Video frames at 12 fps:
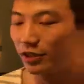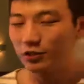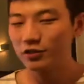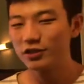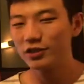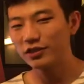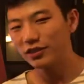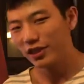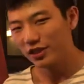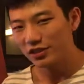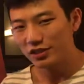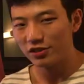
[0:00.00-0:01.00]
To
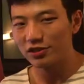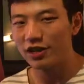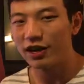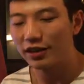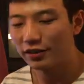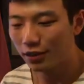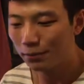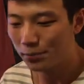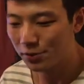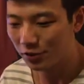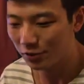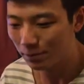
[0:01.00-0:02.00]
sustain such high
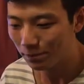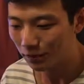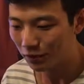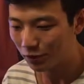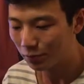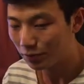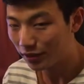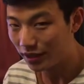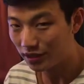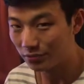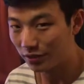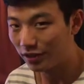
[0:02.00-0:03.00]
temperature, the
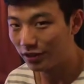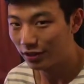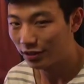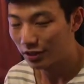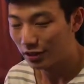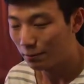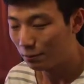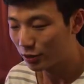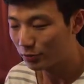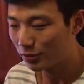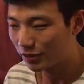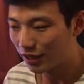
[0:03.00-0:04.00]
plasma
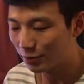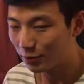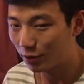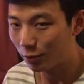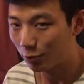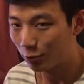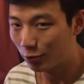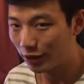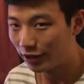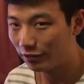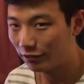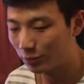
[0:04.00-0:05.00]
must be kept
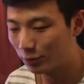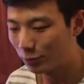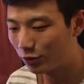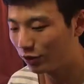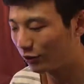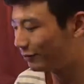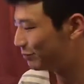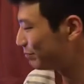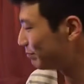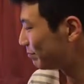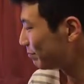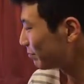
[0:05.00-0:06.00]
away from the wall,
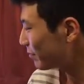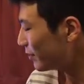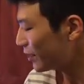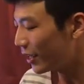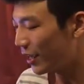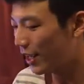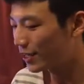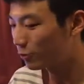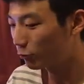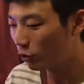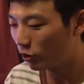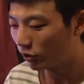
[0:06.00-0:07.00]
as
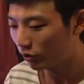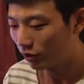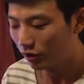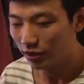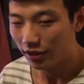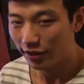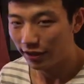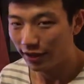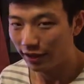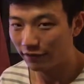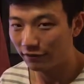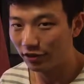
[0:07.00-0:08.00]
wall
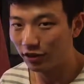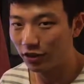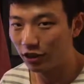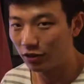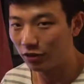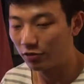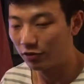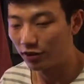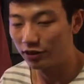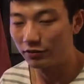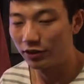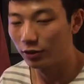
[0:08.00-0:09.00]
have a
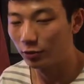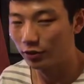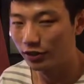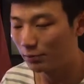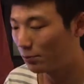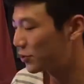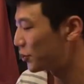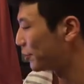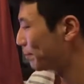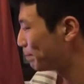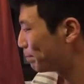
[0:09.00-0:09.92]
relatively lower temperature.